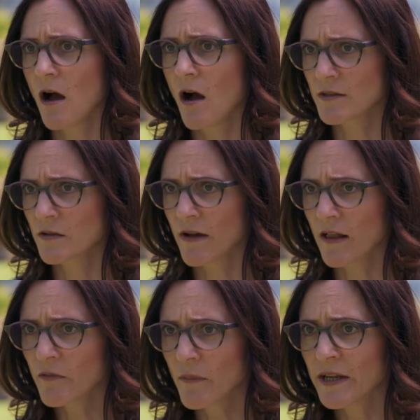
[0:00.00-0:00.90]
As a
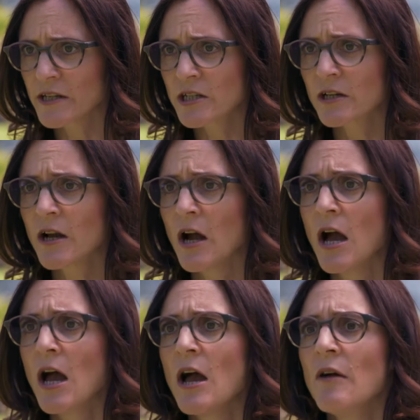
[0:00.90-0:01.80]
wealth manager,
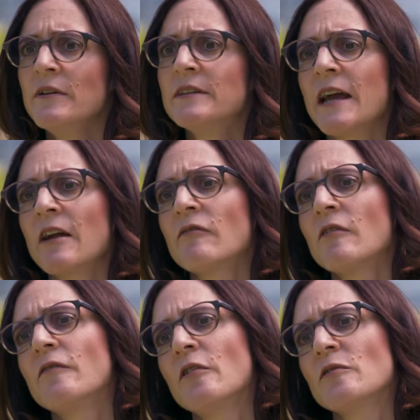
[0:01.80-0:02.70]
we therefore
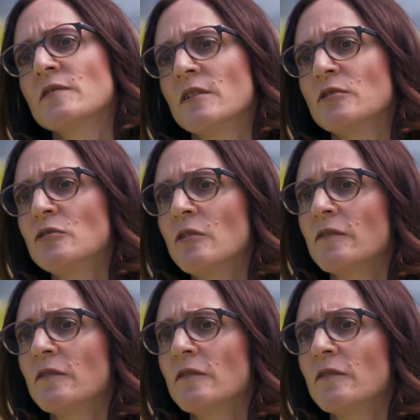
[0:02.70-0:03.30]
focus on two of